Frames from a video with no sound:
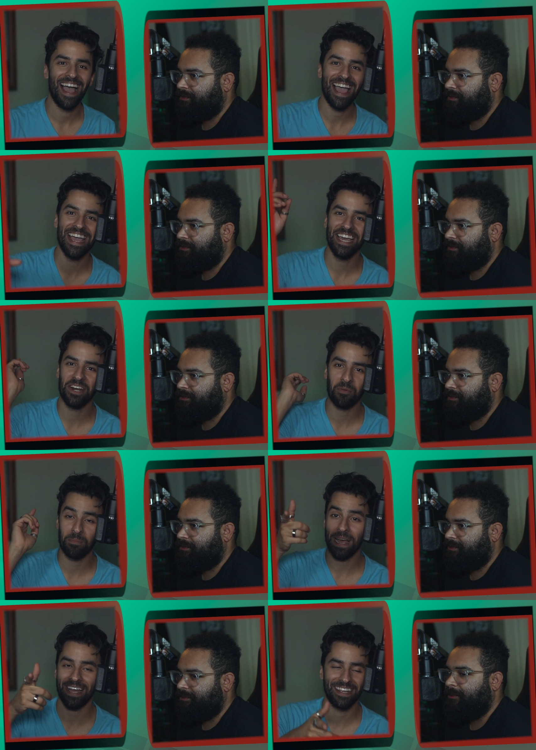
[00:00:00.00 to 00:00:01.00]
Speaker 1: And we're
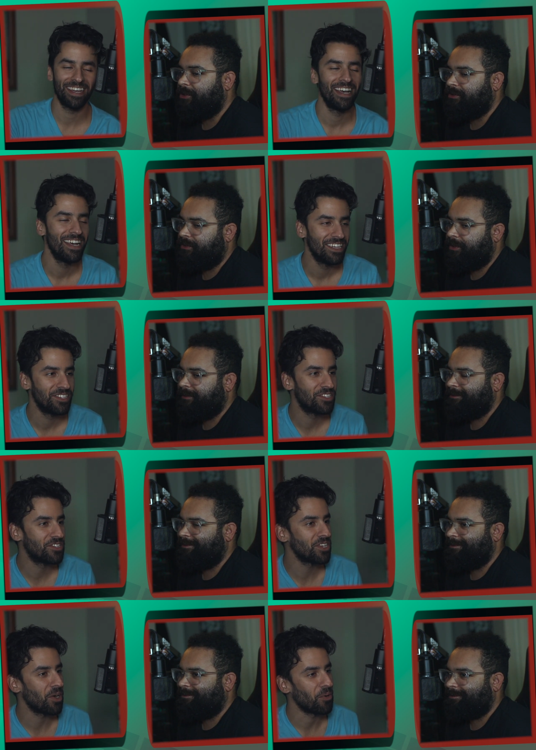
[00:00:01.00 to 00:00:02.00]
back. Oh.
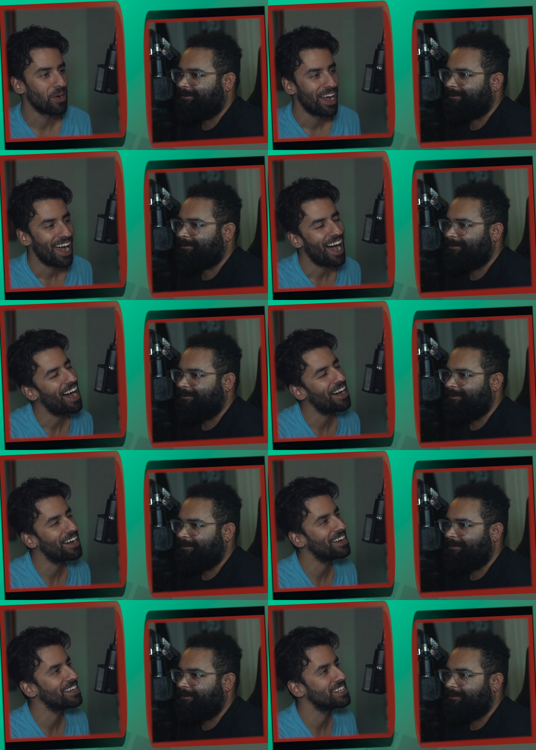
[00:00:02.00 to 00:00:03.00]
So,
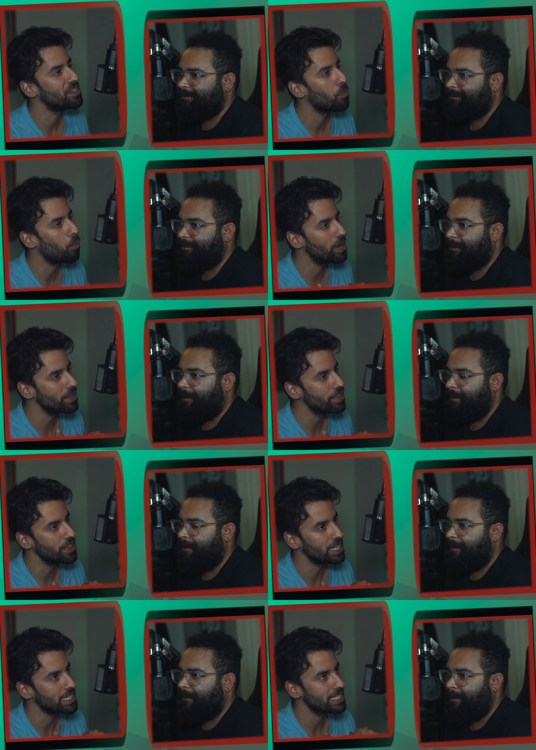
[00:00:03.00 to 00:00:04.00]
uh, one of the
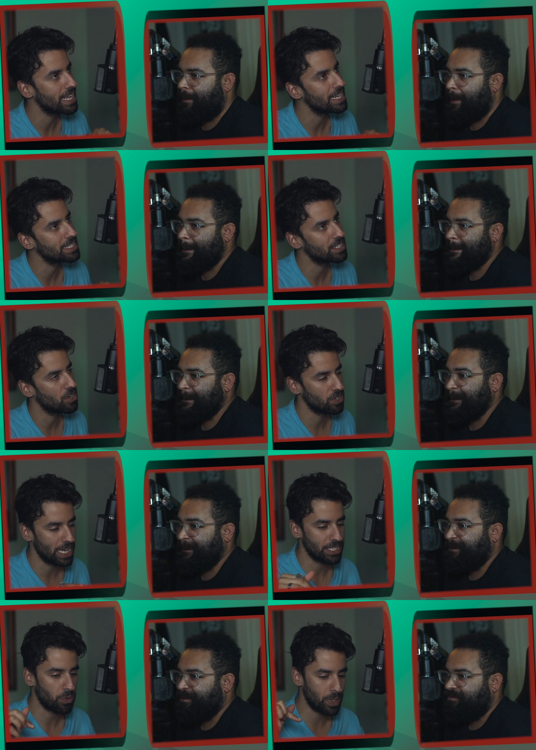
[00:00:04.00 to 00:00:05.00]
things that's
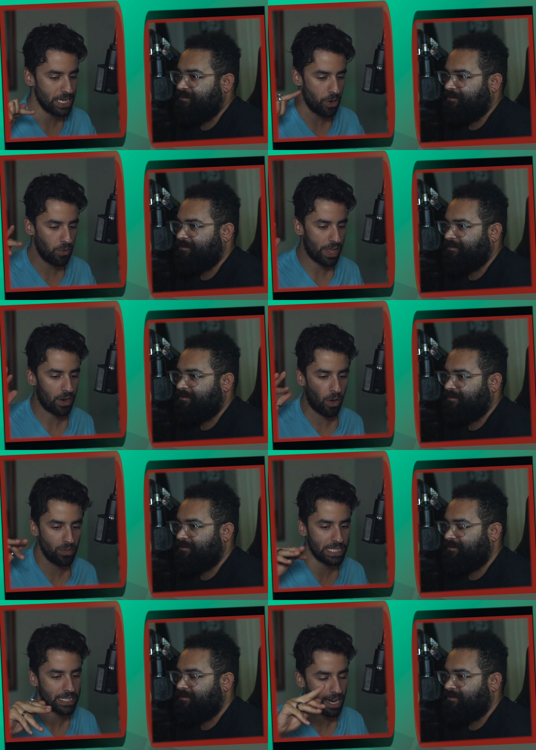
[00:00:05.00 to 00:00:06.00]
okay, so we know that all
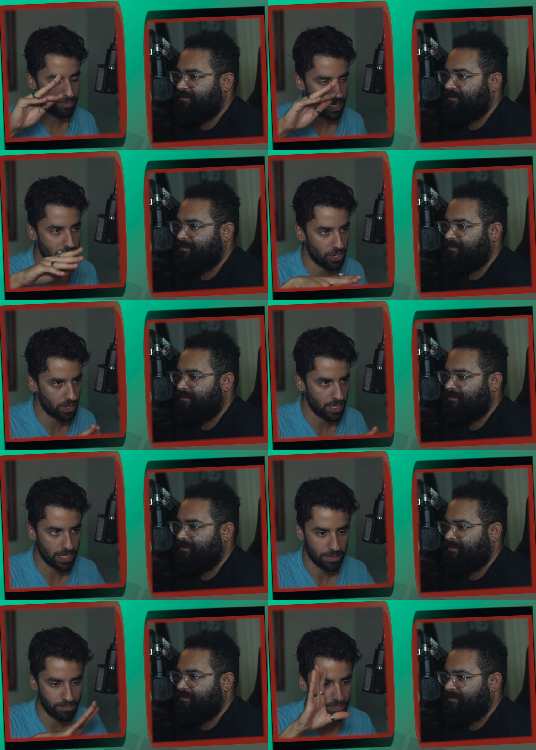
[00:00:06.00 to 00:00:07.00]
these timelines are
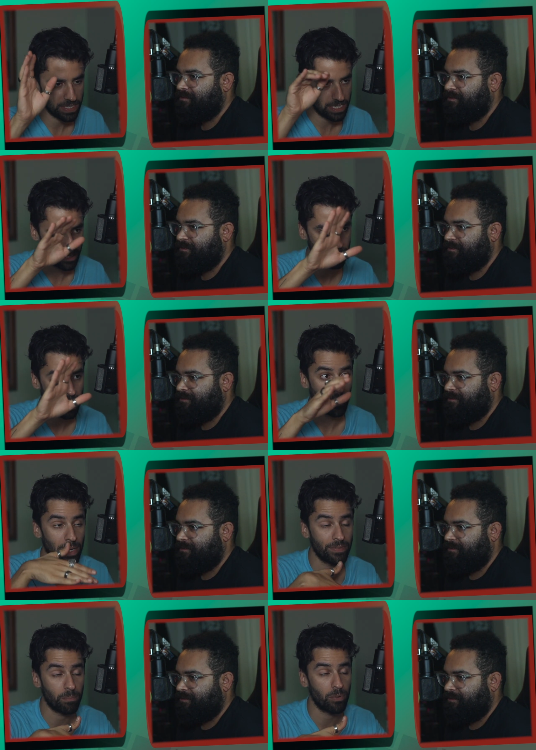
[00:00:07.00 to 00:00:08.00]
like slipping out. We
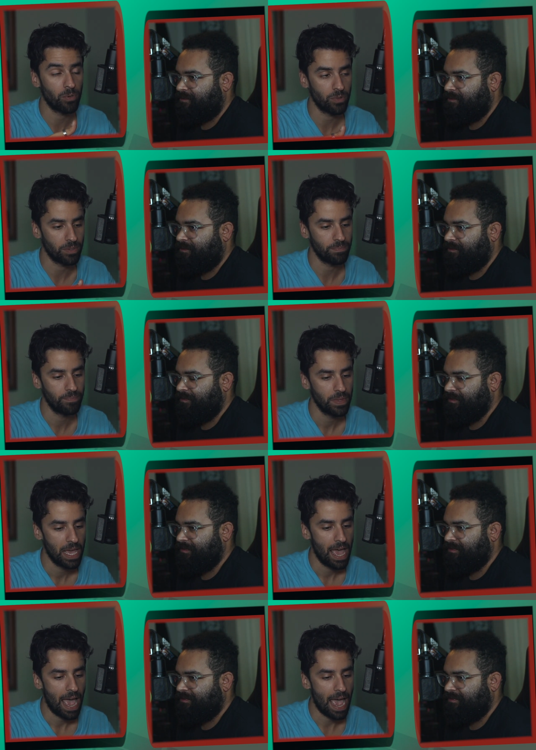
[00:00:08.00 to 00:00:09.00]
have to prune them.
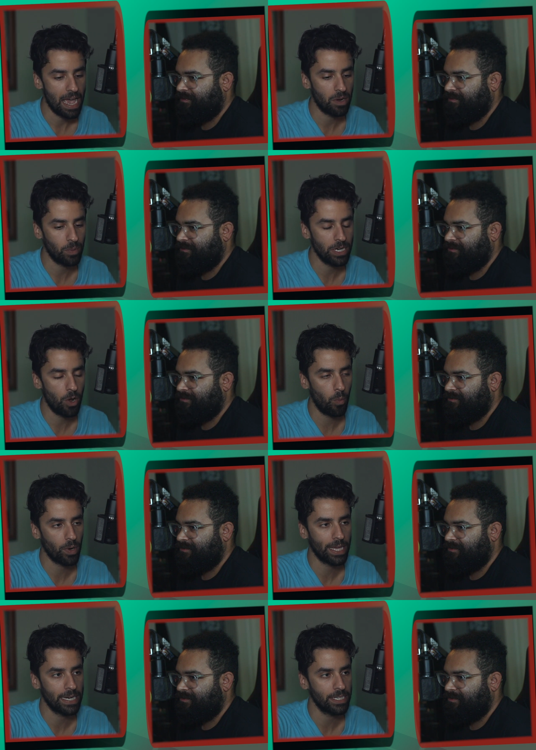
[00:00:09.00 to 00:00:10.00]
And we know
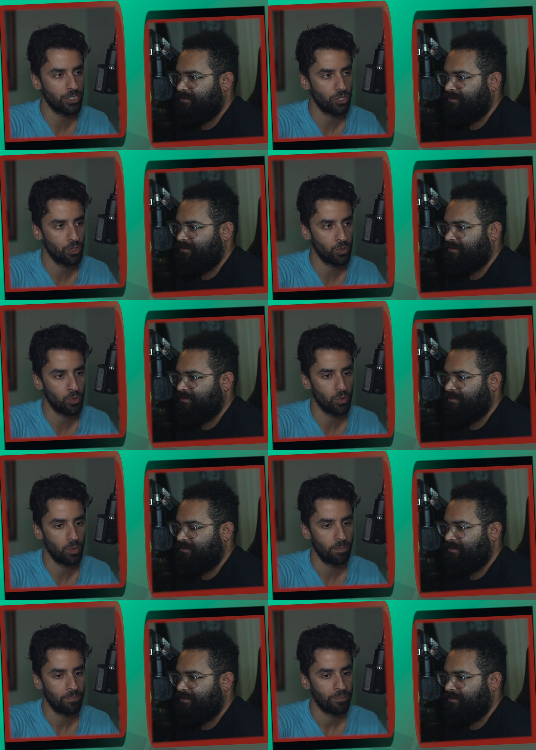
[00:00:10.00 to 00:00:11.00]
we're getting
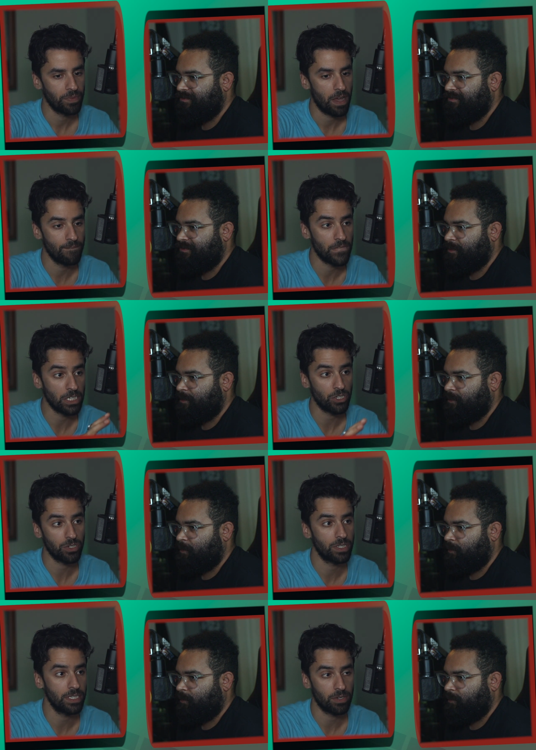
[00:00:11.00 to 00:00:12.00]
to
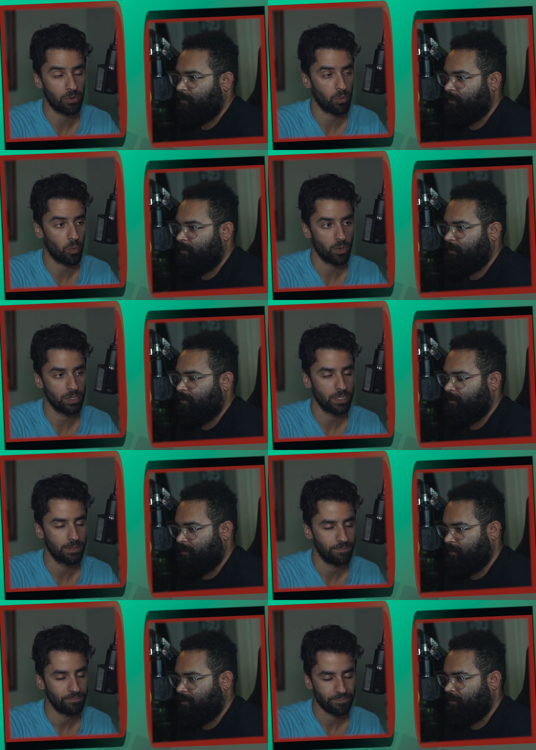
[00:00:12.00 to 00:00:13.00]
Avengers Secret Wars.
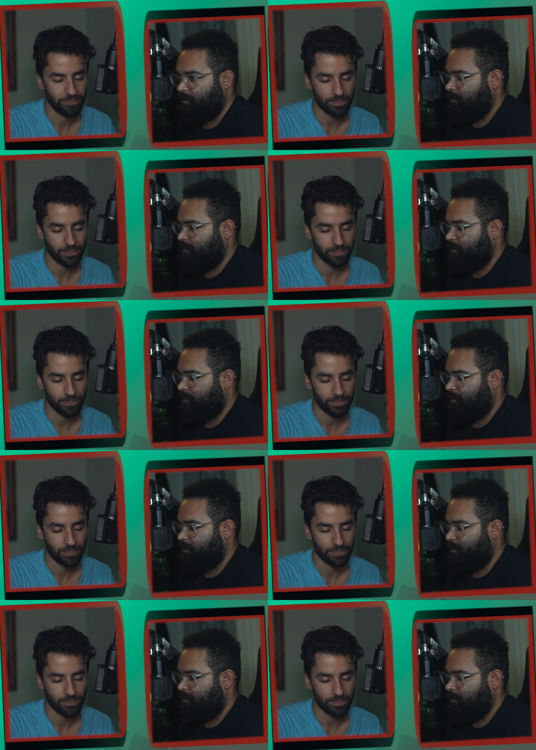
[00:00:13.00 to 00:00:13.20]
Mm-hmm.